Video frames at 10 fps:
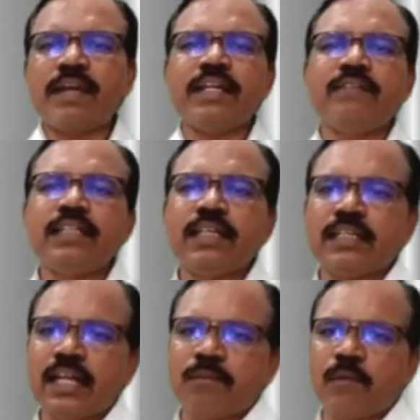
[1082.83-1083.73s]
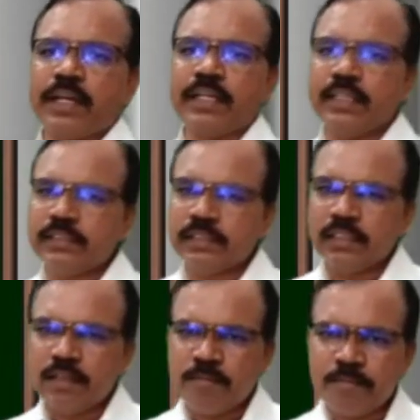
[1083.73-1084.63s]
whether that point is
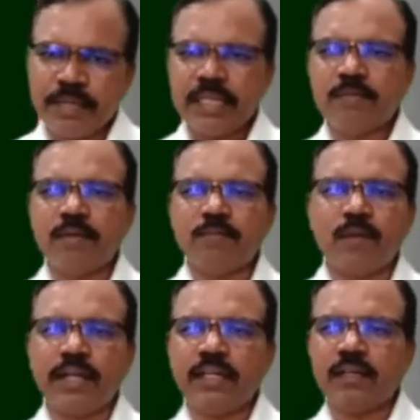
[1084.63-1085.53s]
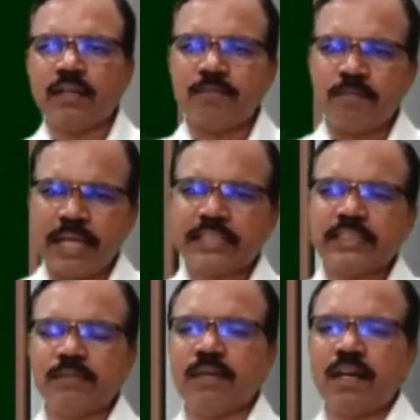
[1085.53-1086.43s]
minimum point,
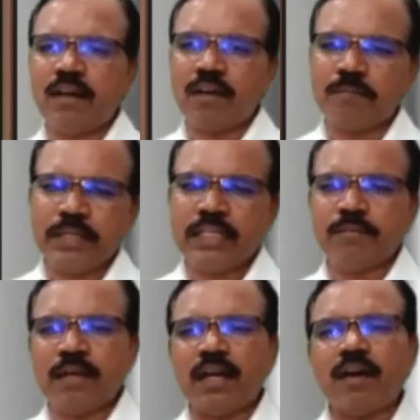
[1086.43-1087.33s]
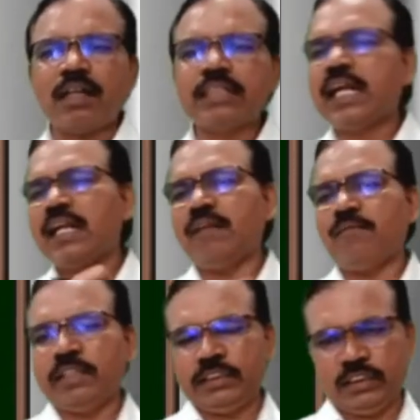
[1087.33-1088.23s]
maxima, or minima, or saddle
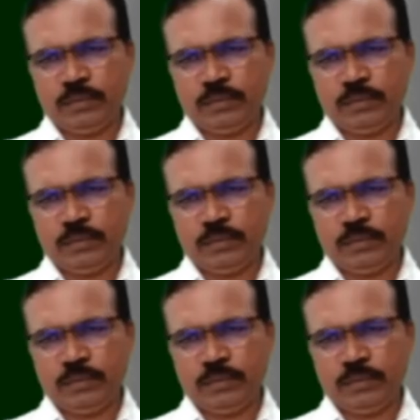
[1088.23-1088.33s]
point.